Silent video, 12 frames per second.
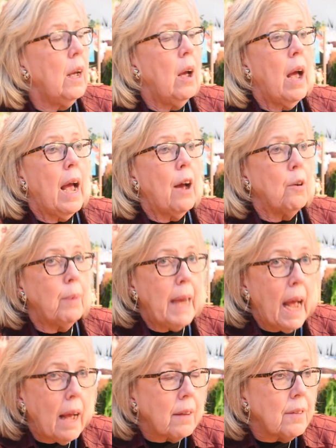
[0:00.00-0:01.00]
How are we
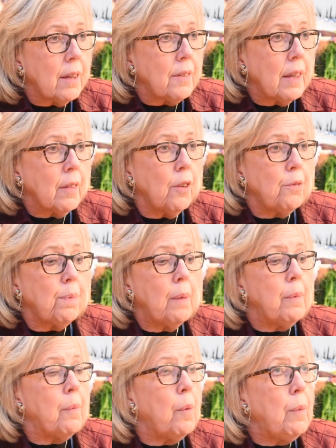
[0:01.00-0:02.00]
accessing those?
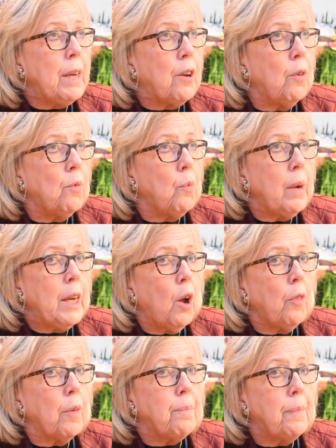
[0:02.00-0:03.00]
We know
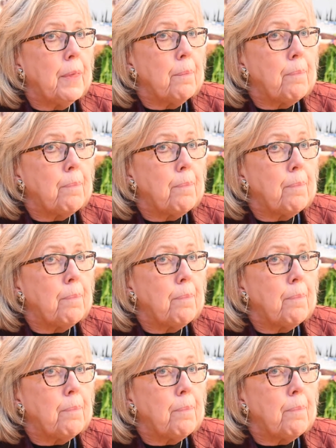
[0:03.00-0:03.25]
that